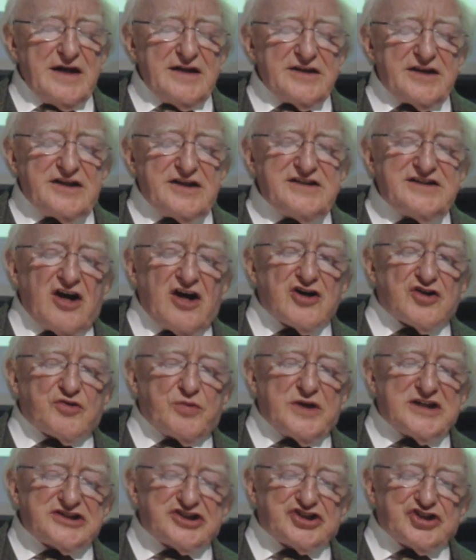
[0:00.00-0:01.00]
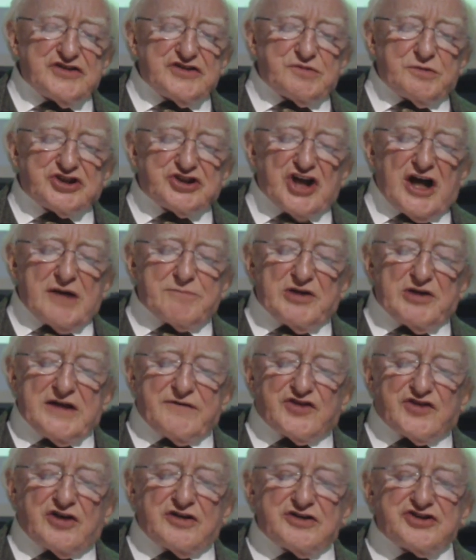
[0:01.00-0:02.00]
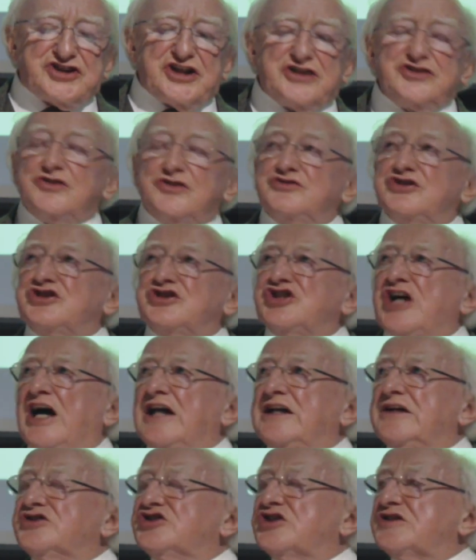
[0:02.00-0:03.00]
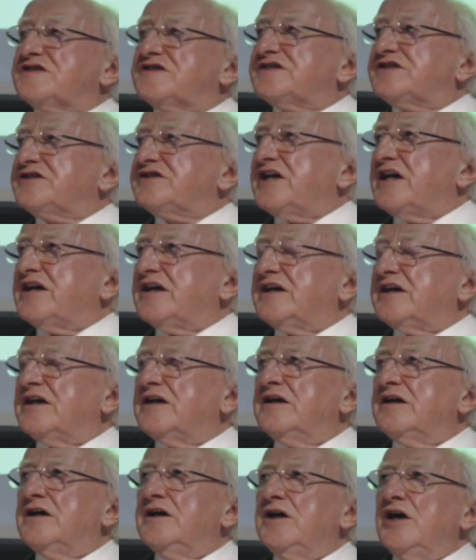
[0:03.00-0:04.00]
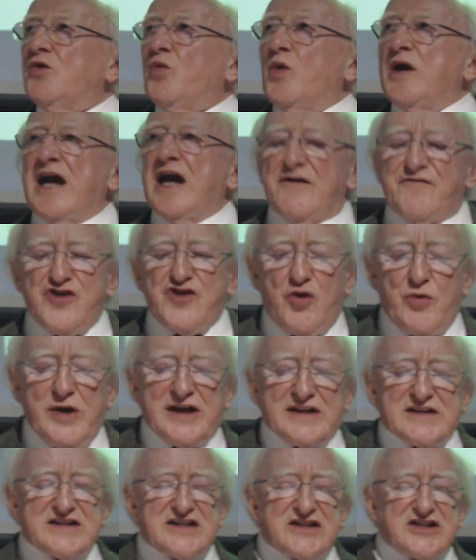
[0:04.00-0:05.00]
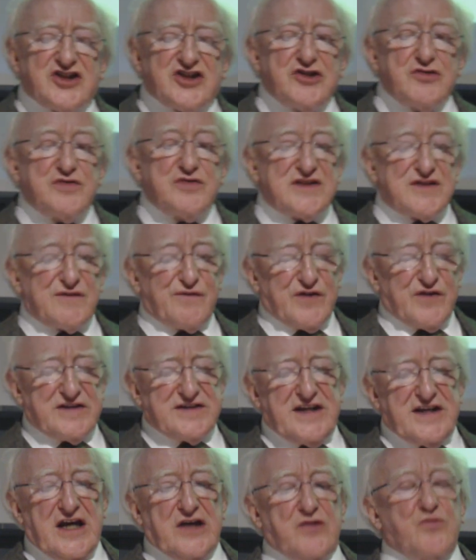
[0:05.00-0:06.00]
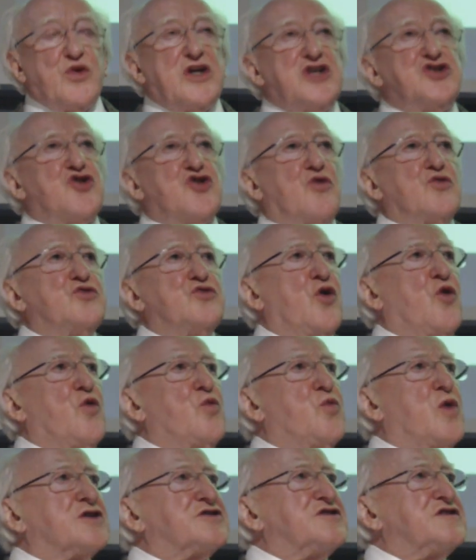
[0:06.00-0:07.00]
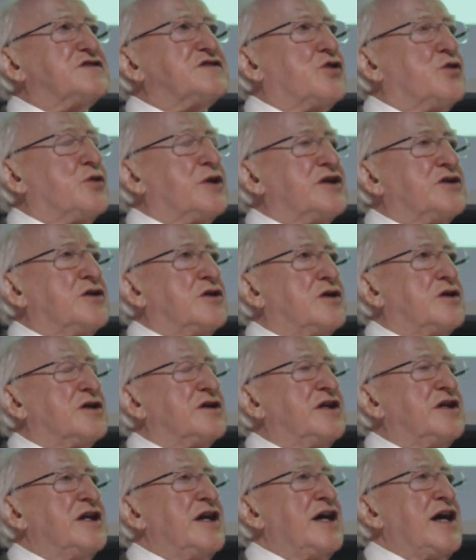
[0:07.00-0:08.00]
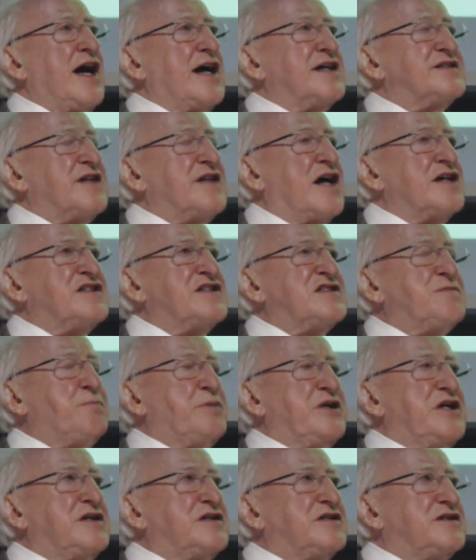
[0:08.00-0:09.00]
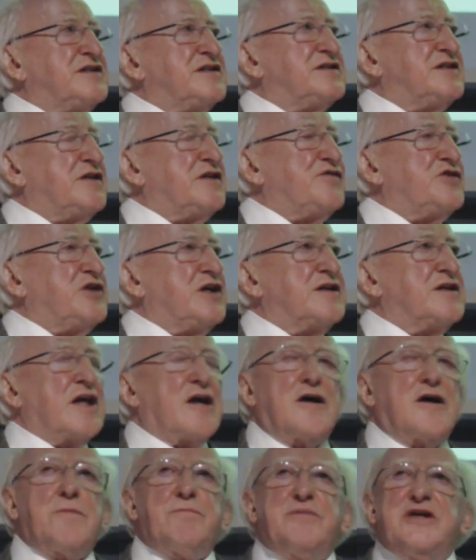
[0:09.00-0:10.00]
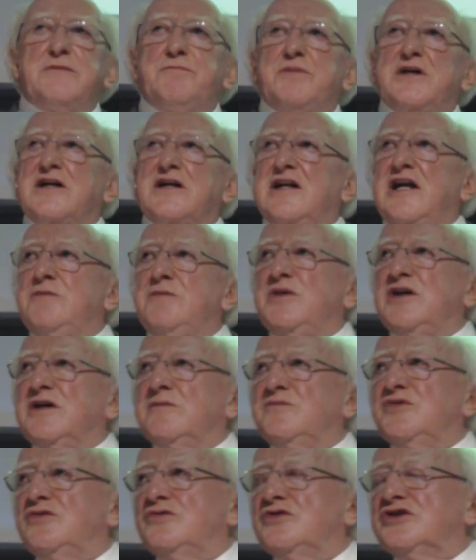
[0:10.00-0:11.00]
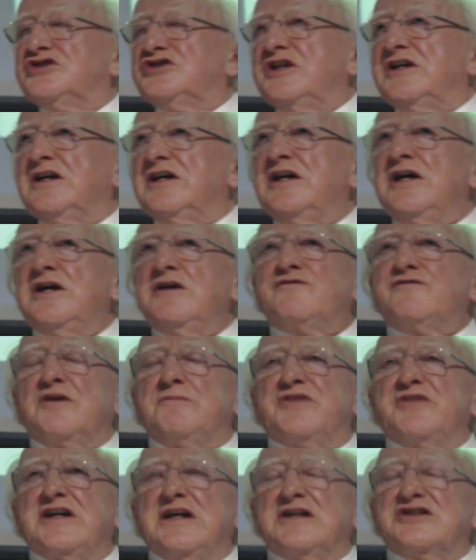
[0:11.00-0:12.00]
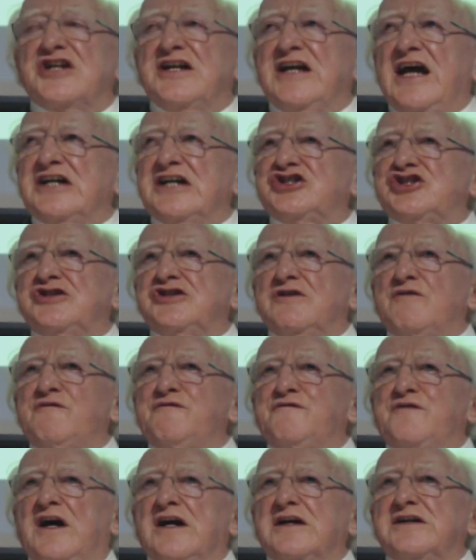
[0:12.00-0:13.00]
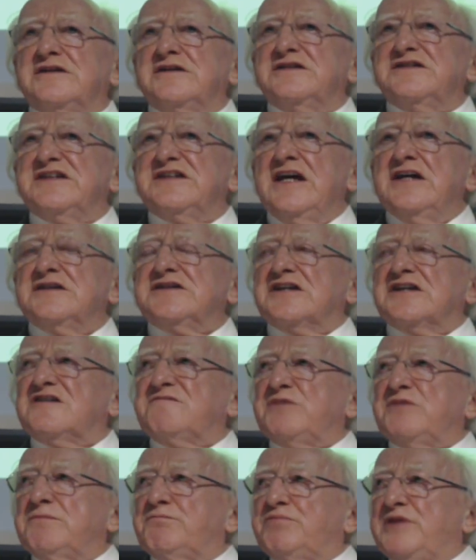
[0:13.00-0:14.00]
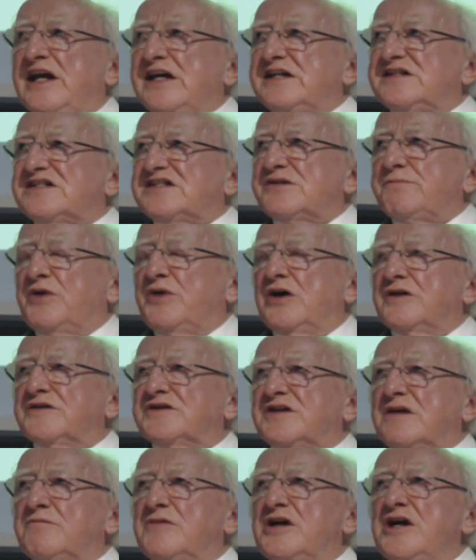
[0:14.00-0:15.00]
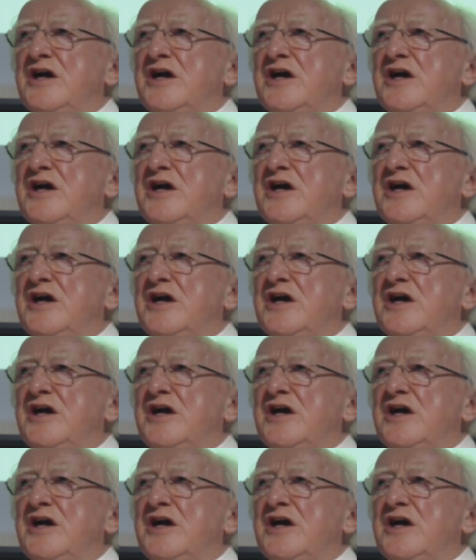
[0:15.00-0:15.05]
These are questions which I believe continue to challenge us today. We have no excuse for saying we don't know what is going on. As I speak this evening, there are people claiming immunity from the international fines that have been placed upon them